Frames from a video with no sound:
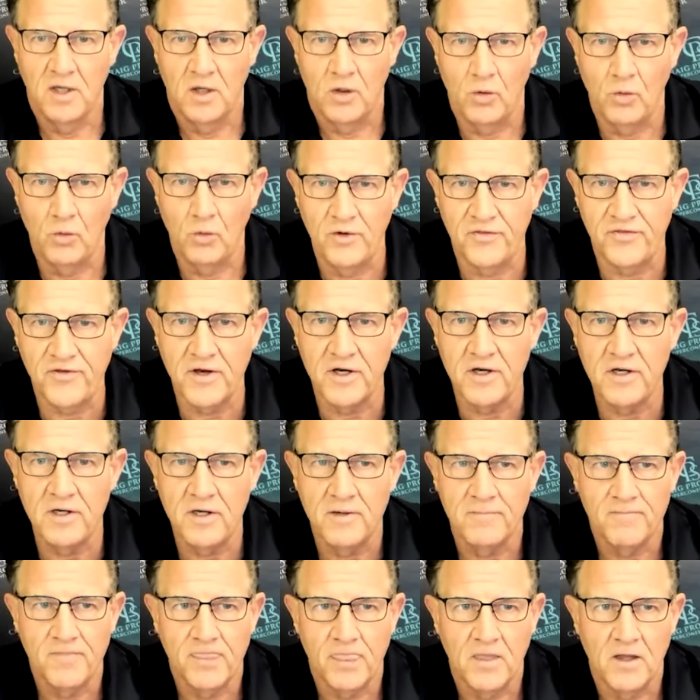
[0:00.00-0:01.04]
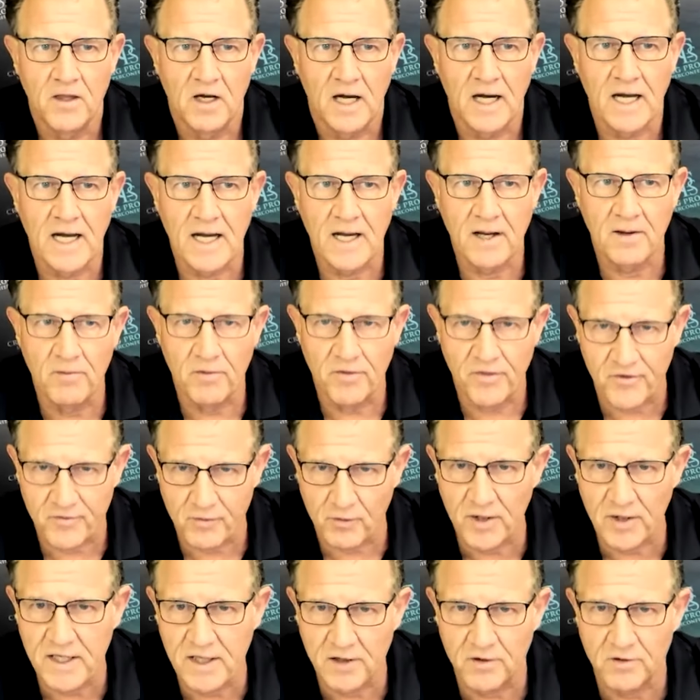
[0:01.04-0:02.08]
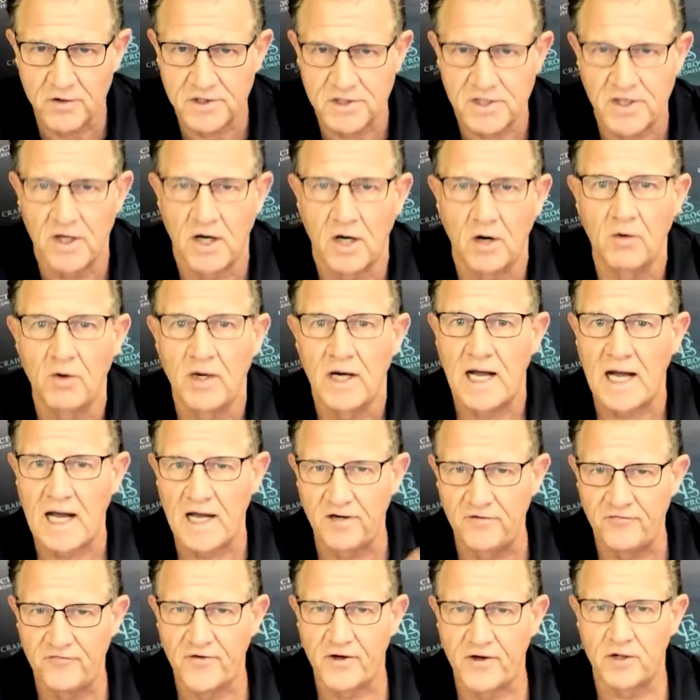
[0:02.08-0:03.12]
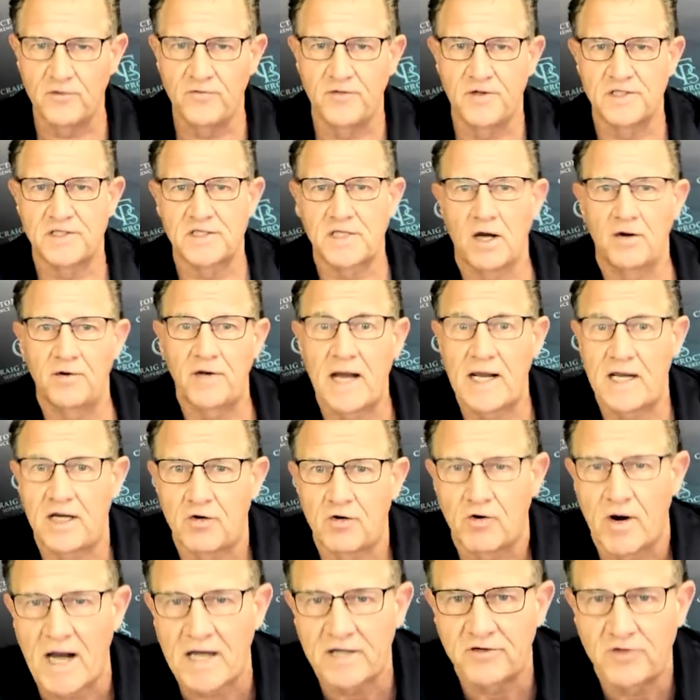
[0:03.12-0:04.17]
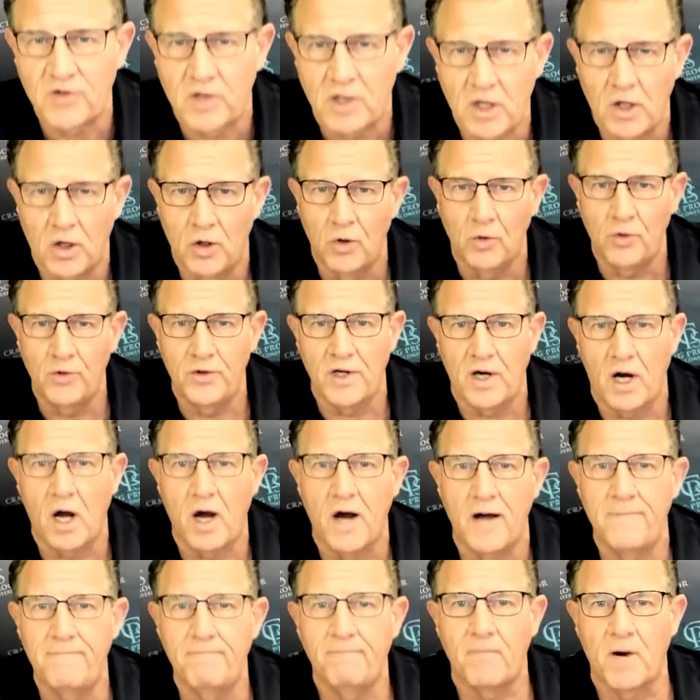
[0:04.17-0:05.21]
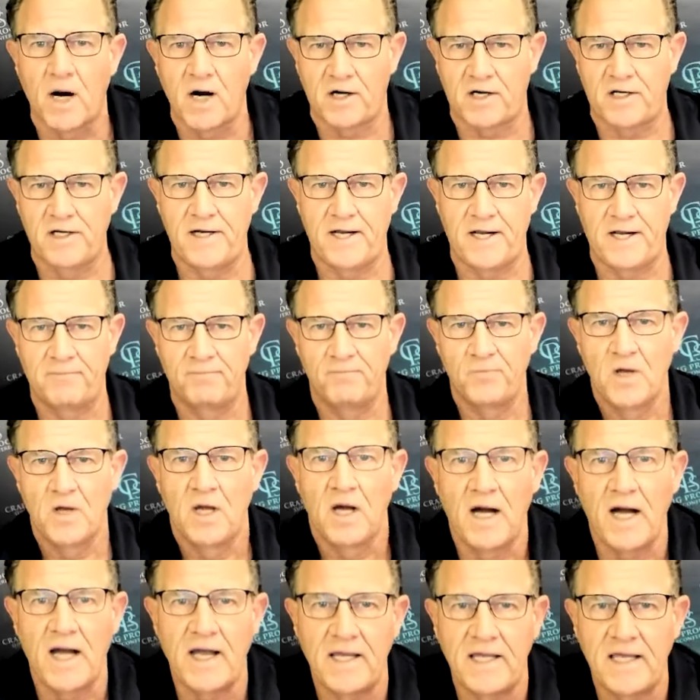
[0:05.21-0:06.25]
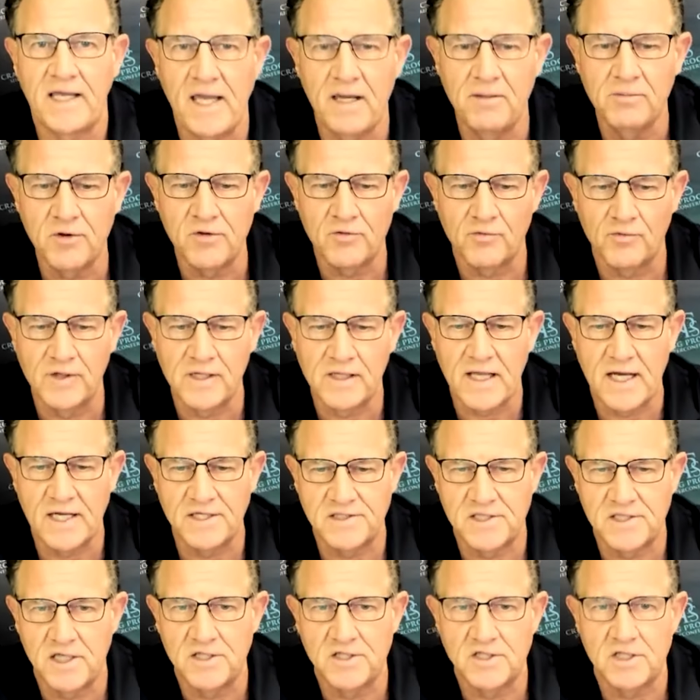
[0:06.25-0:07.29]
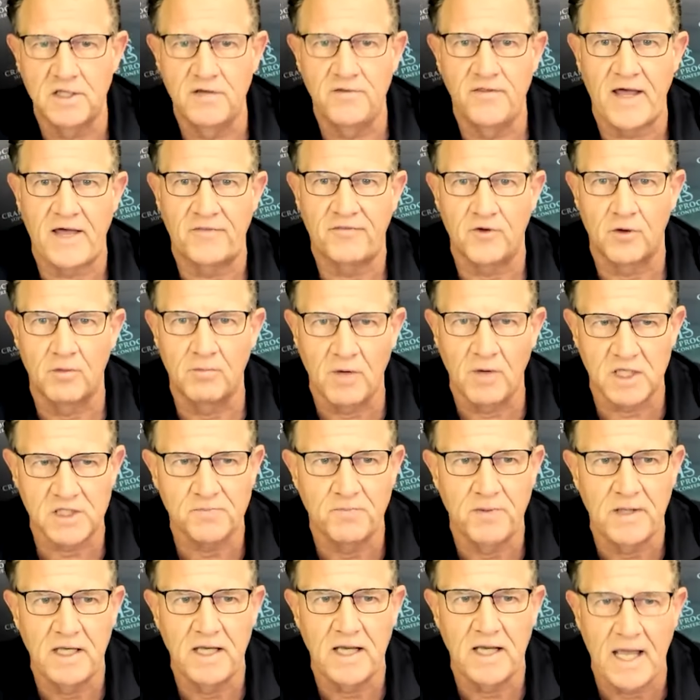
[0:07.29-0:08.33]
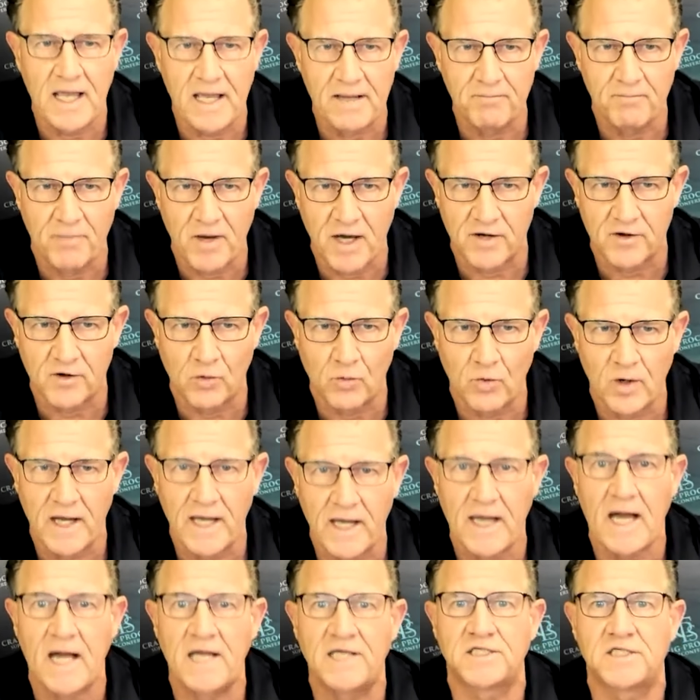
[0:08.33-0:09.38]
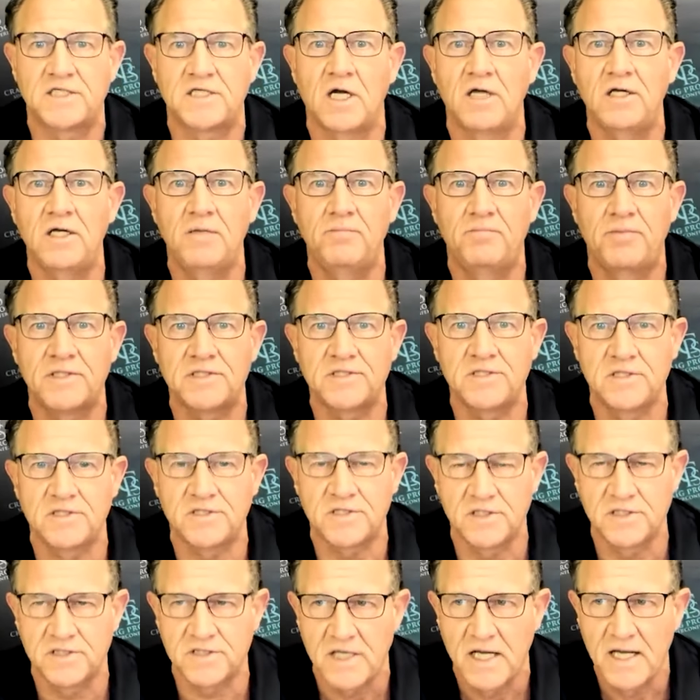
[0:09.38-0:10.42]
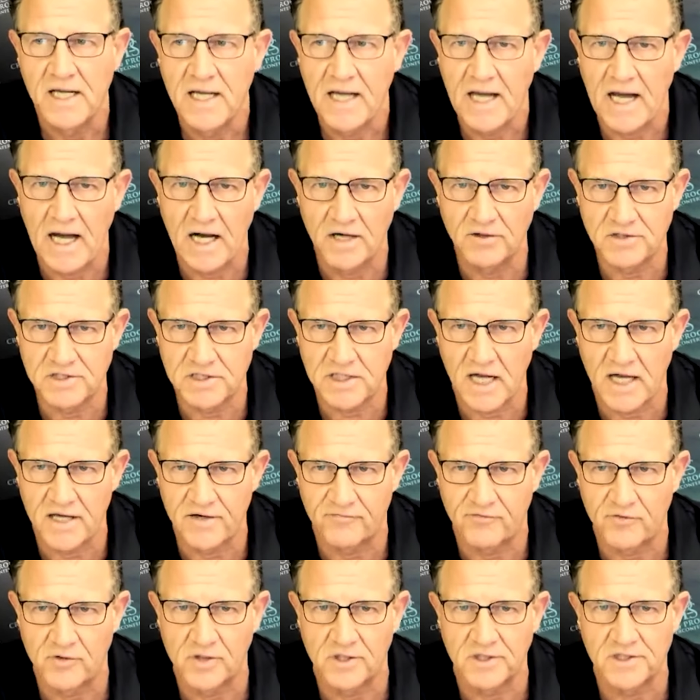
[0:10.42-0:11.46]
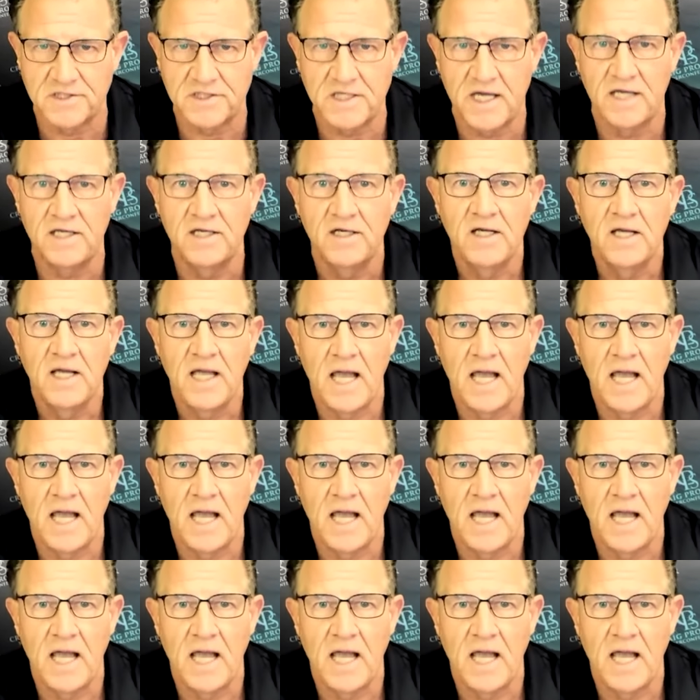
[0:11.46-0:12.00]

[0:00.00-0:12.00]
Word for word: Within uh, three years, though, I would figured this out. I cracked the code on marketing. I came to the realization that there must be a better way. I studied businesses outside of real estate.